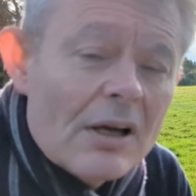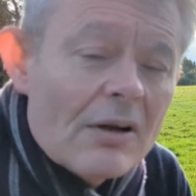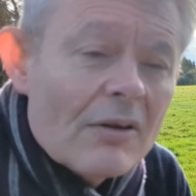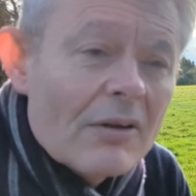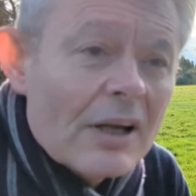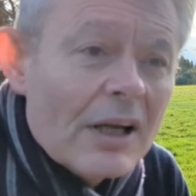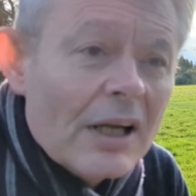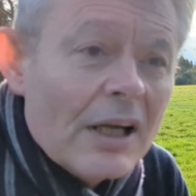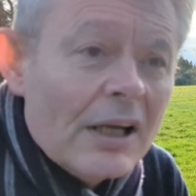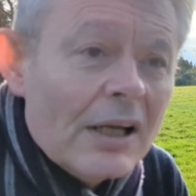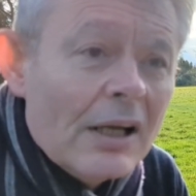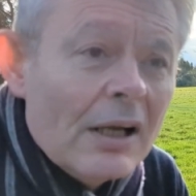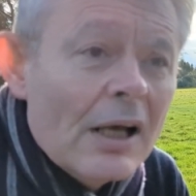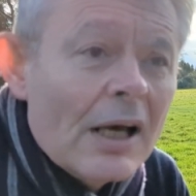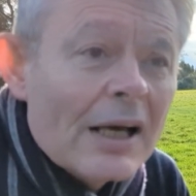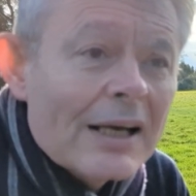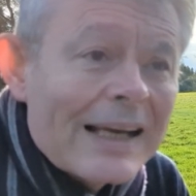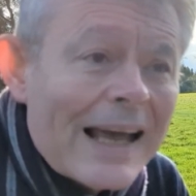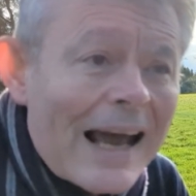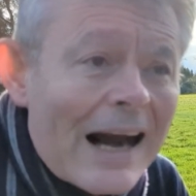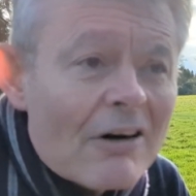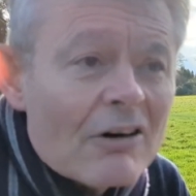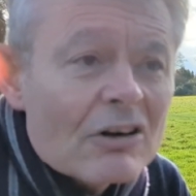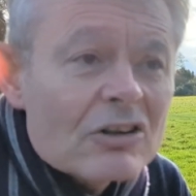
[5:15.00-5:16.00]
the
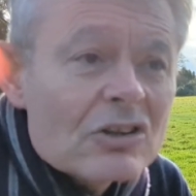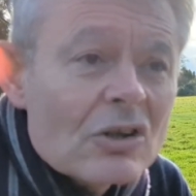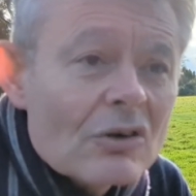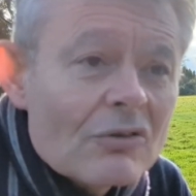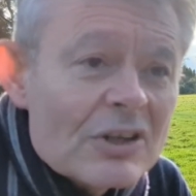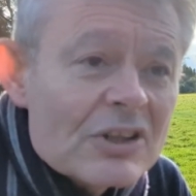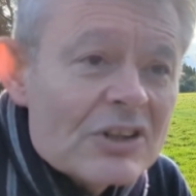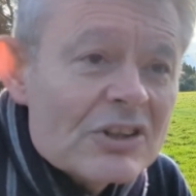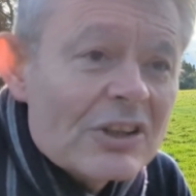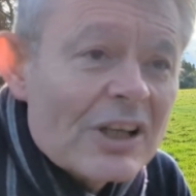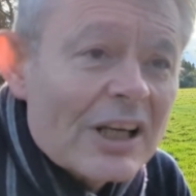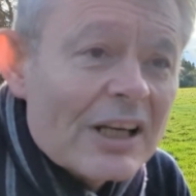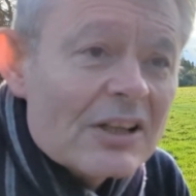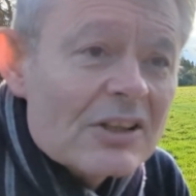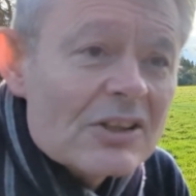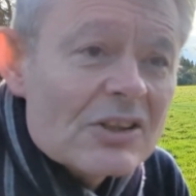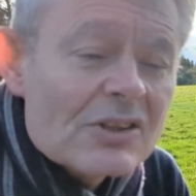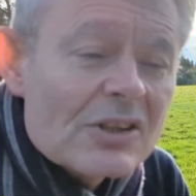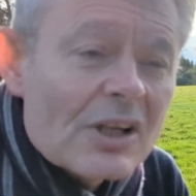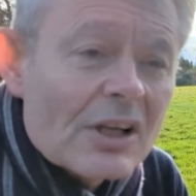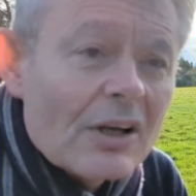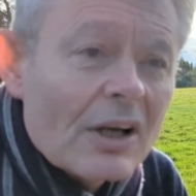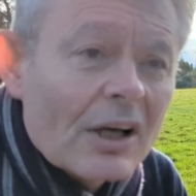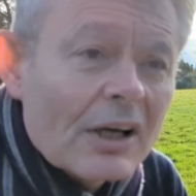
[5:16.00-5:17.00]
characteristics
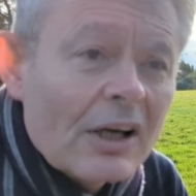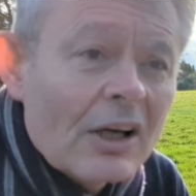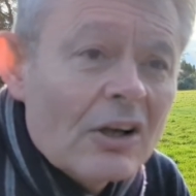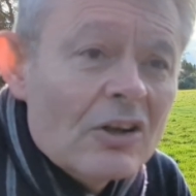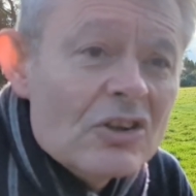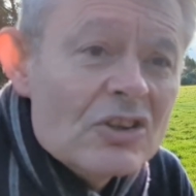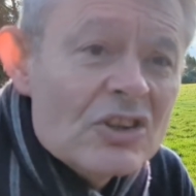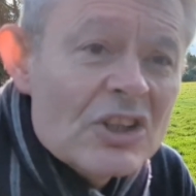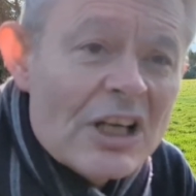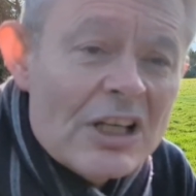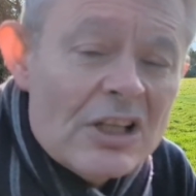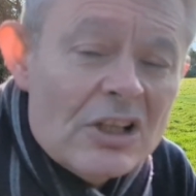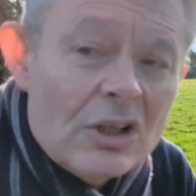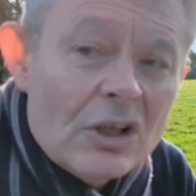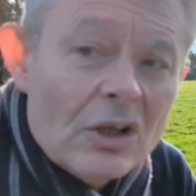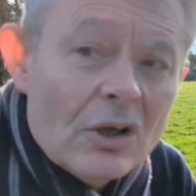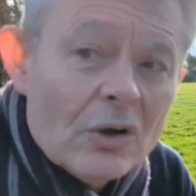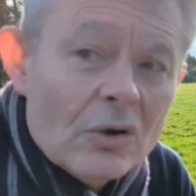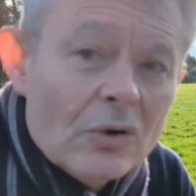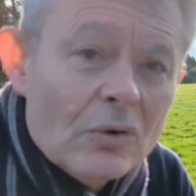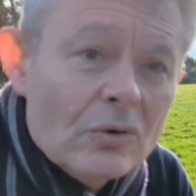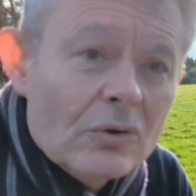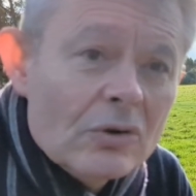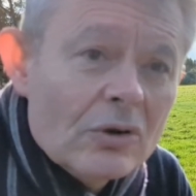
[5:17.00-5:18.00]
that are
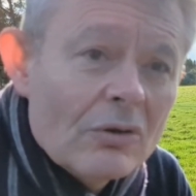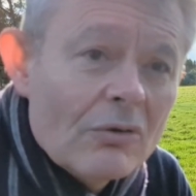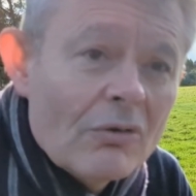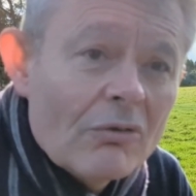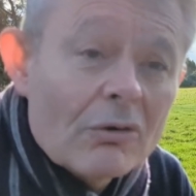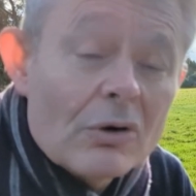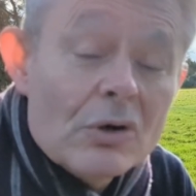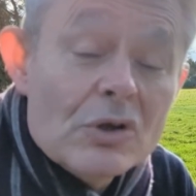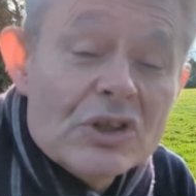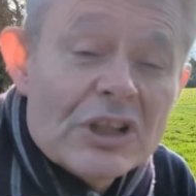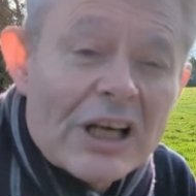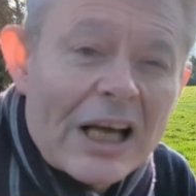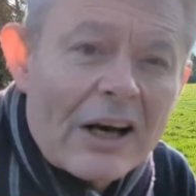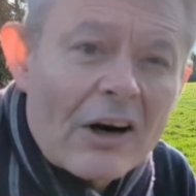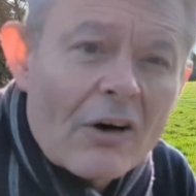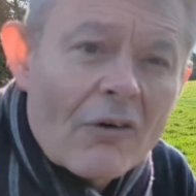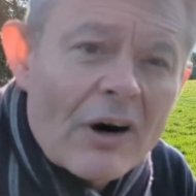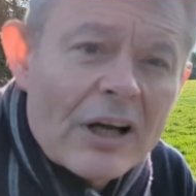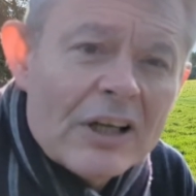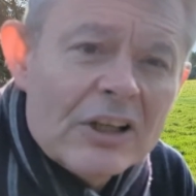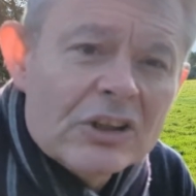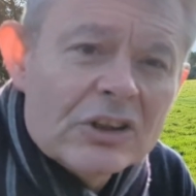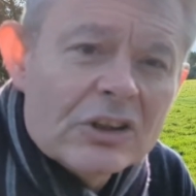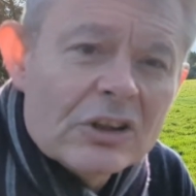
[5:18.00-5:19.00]
continued through
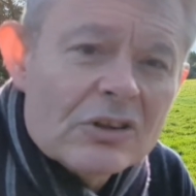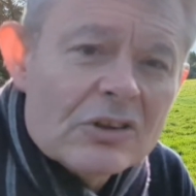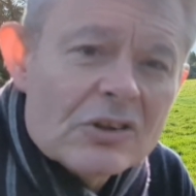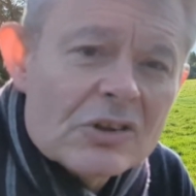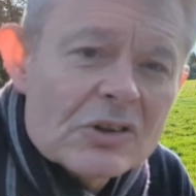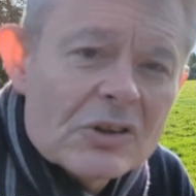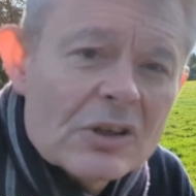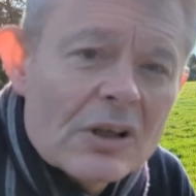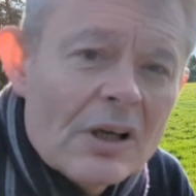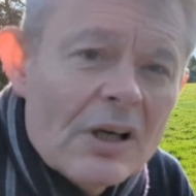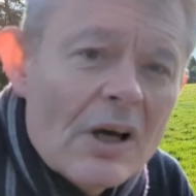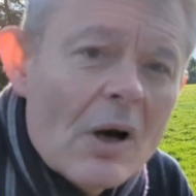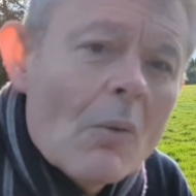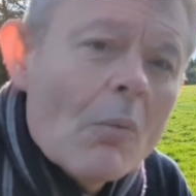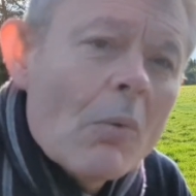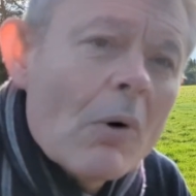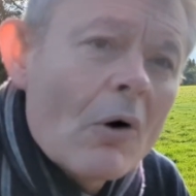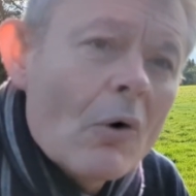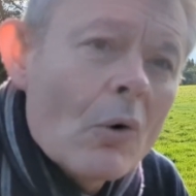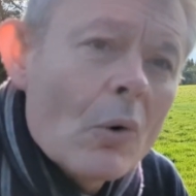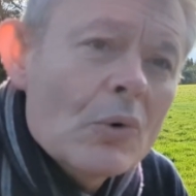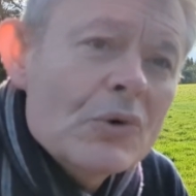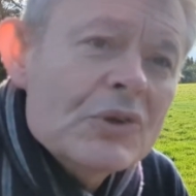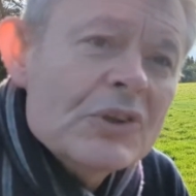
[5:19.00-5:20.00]
generations
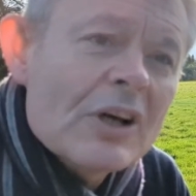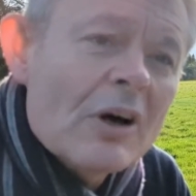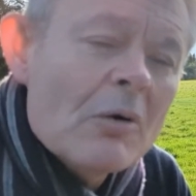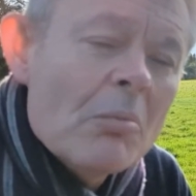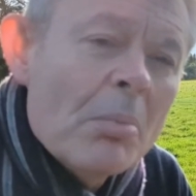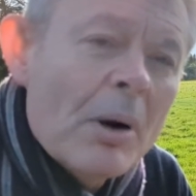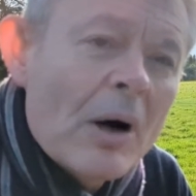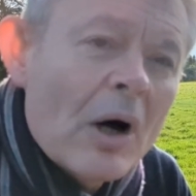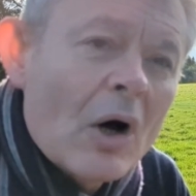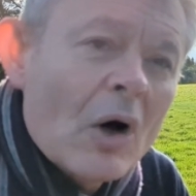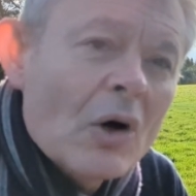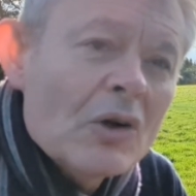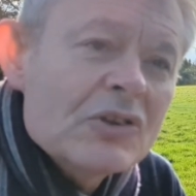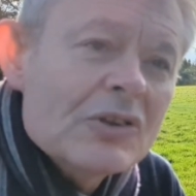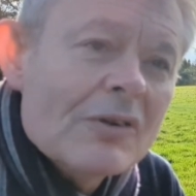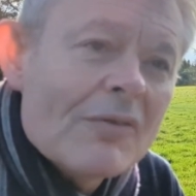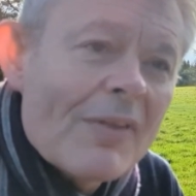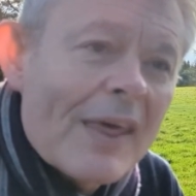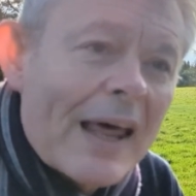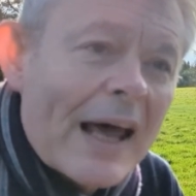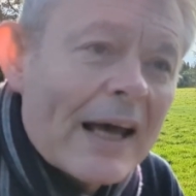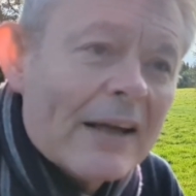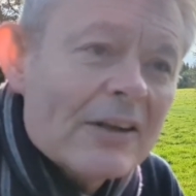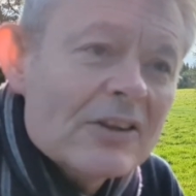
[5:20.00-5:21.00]
were also part of
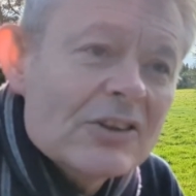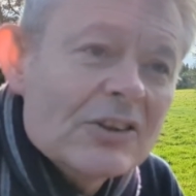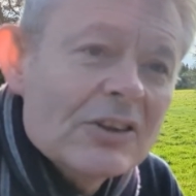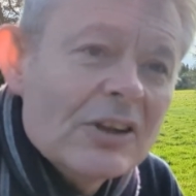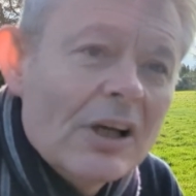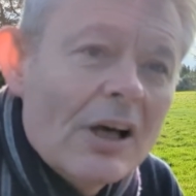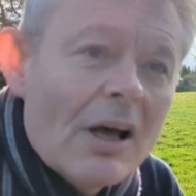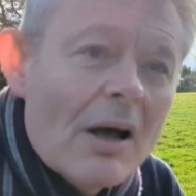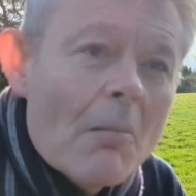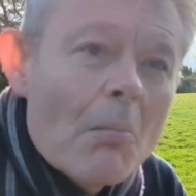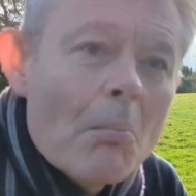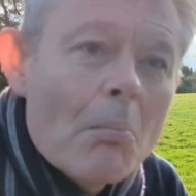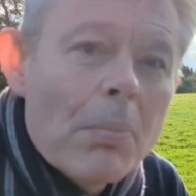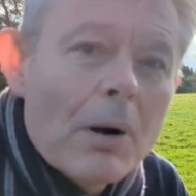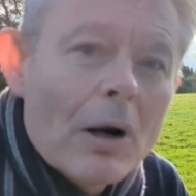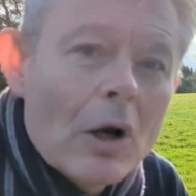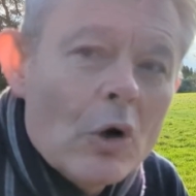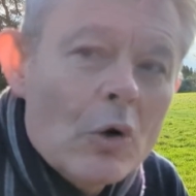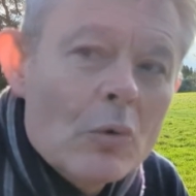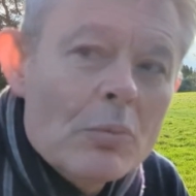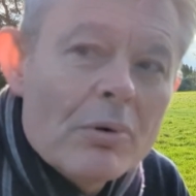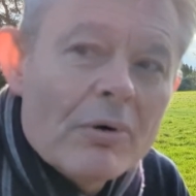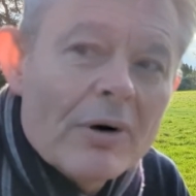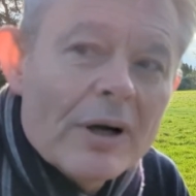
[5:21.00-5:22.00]
that
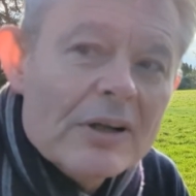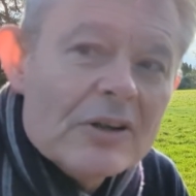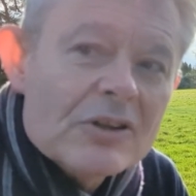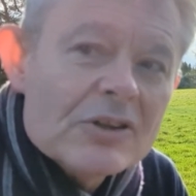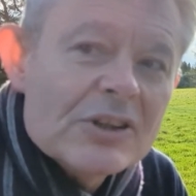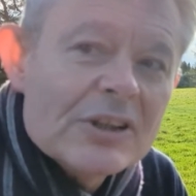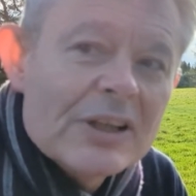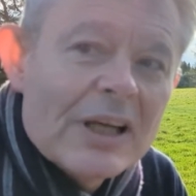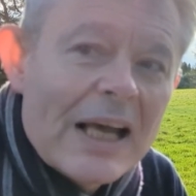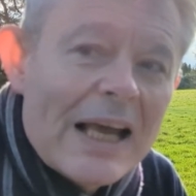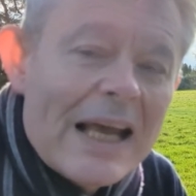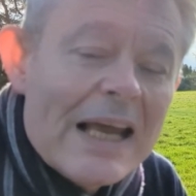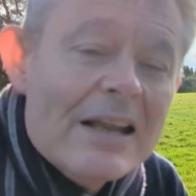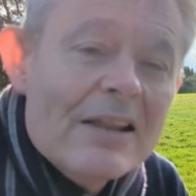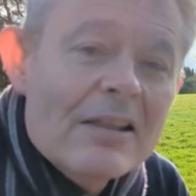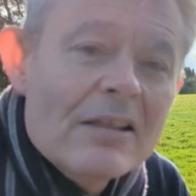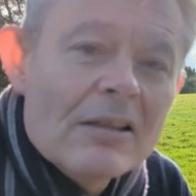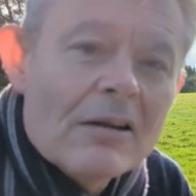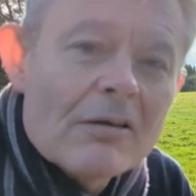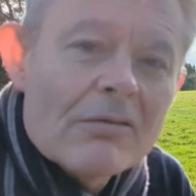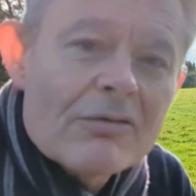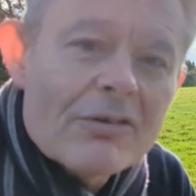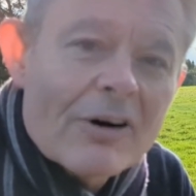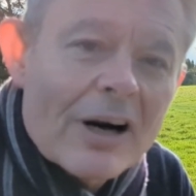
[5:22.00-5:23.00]
blueprint in
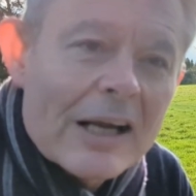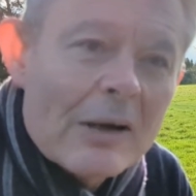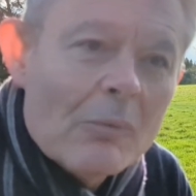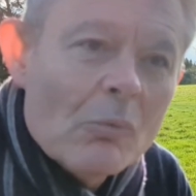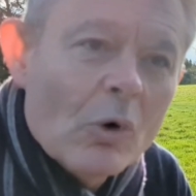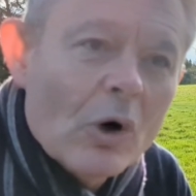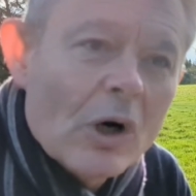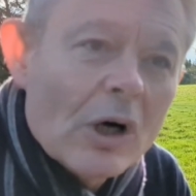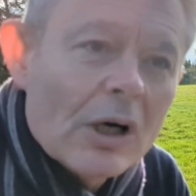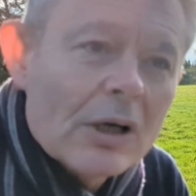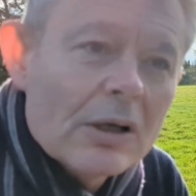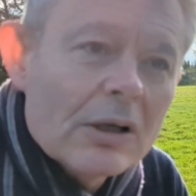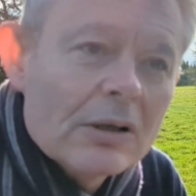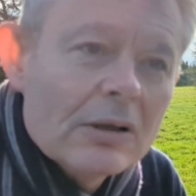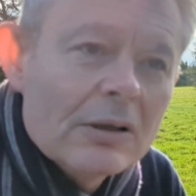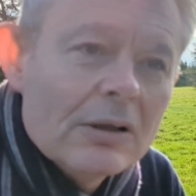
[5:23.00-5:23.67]
the framework.